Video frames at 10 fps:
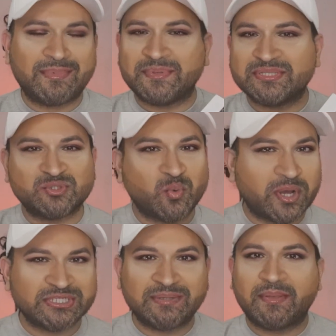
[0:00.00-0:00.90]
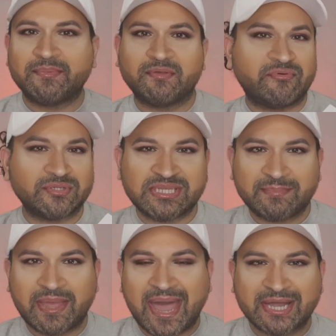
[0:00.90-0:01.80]
Maybe the swatching, maybe the first
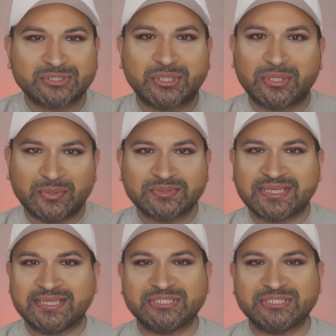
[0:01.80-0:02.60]
time I actually used it,